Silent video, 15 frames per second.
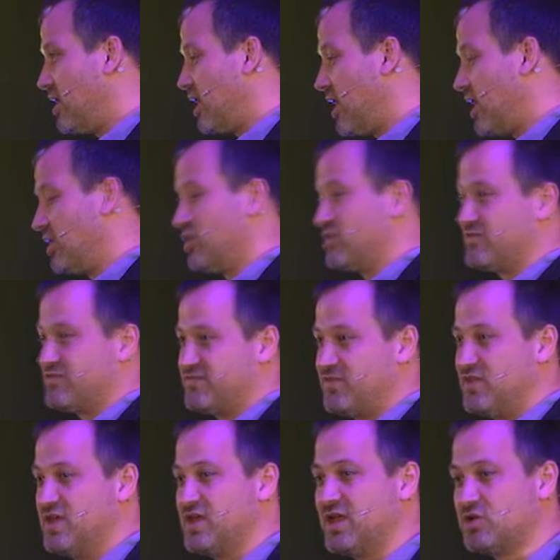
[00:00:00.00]
a lot of
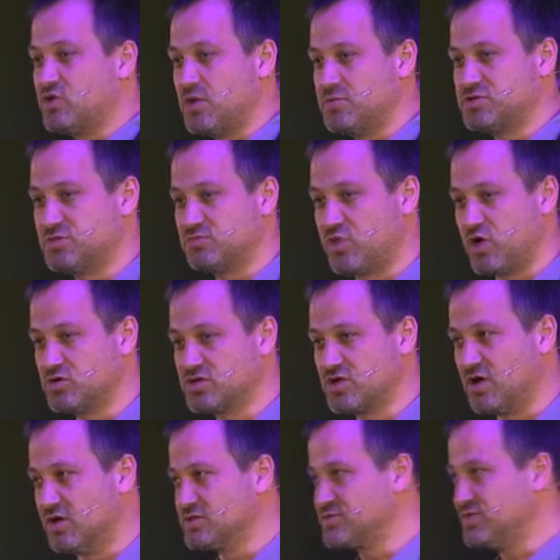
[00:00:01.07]
the encryption
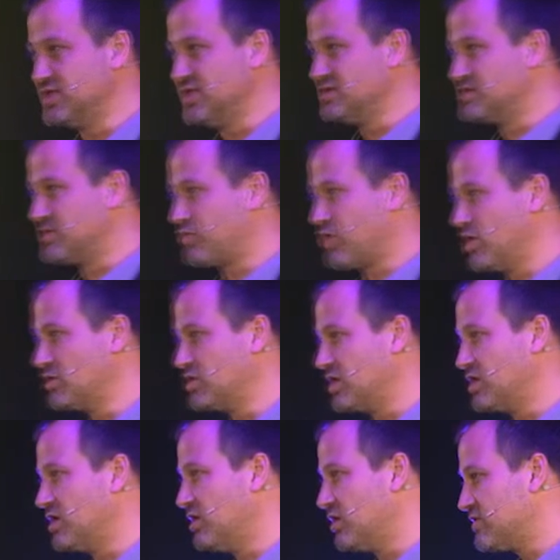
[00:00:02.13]
protocols we use are broken,
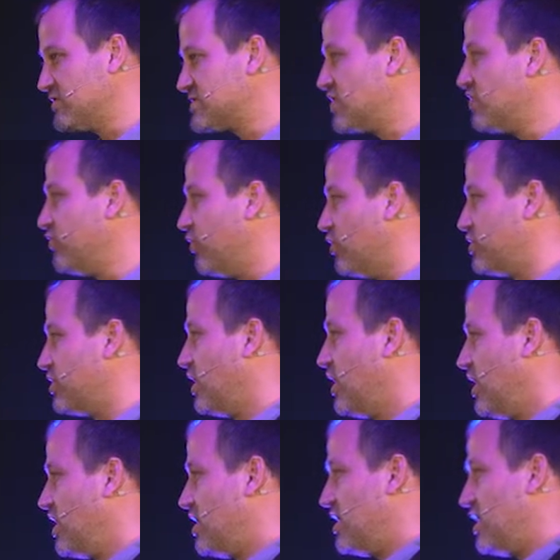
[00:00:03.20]
a lot of so forth.
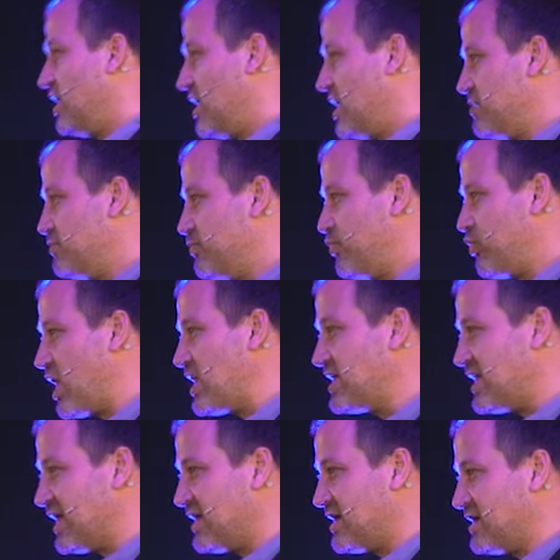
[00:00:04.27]
Uh, and
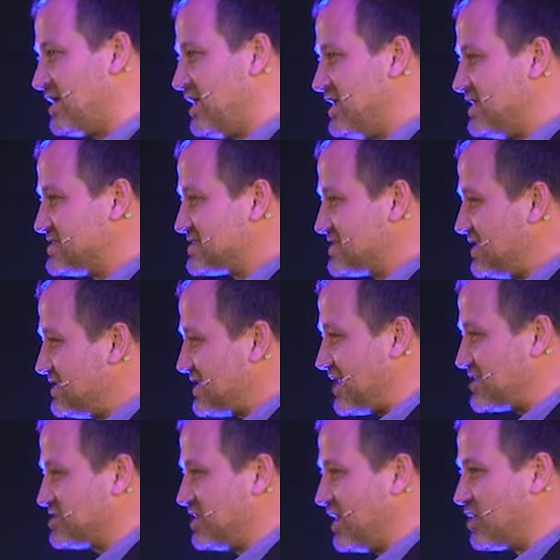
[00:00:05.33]
breaking it is, is
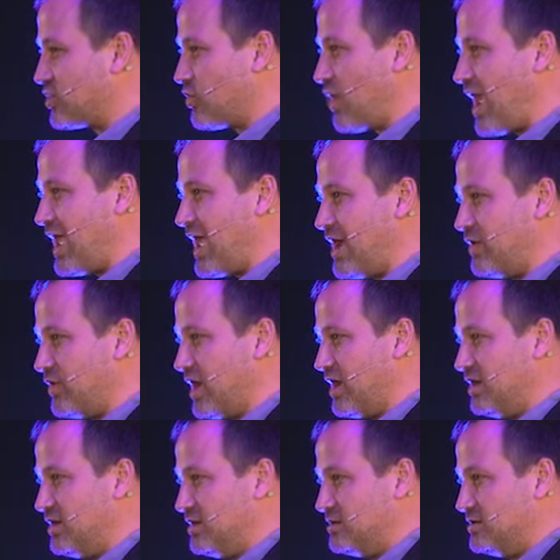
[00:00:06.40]
actually a gray area.
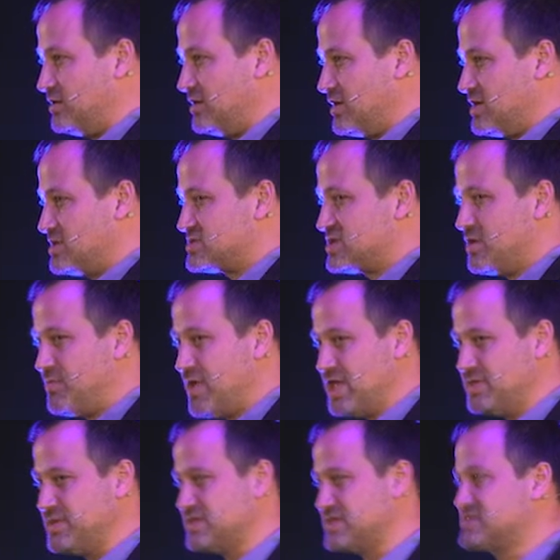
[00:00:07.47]
So
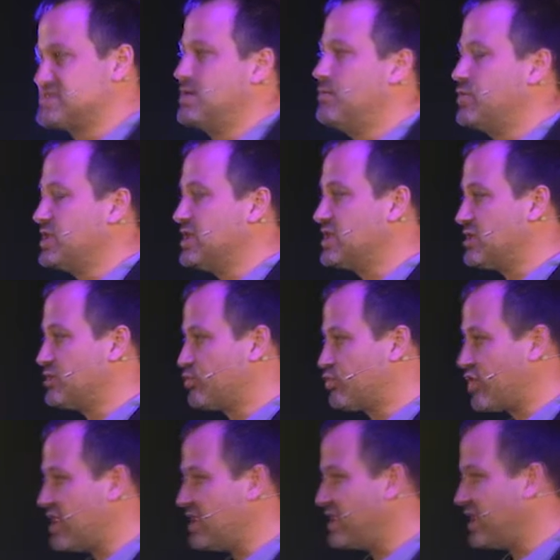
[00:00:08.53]
maybe that somebody can
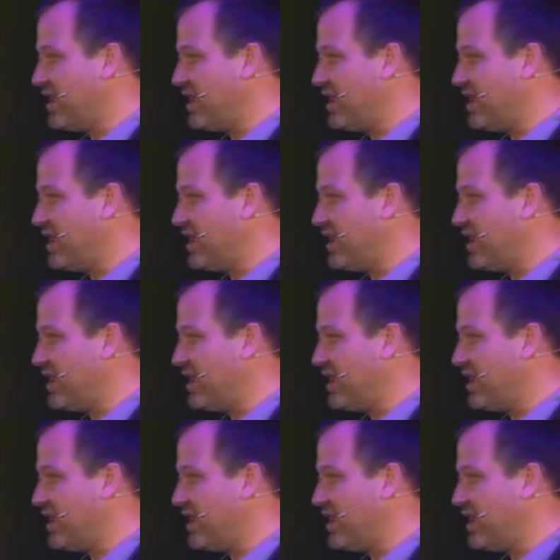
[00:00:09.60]
break